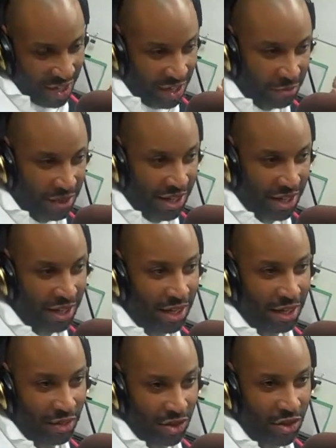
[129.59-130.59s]
In the
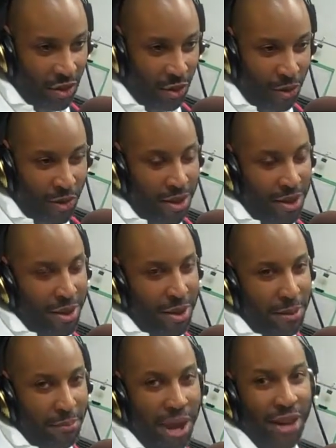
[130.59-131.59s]
beginning, you know,
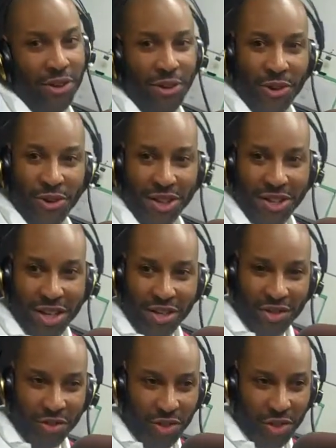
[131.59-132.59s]
back in the early
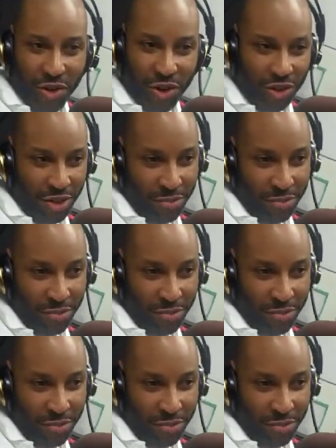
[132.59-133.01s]
days in New York,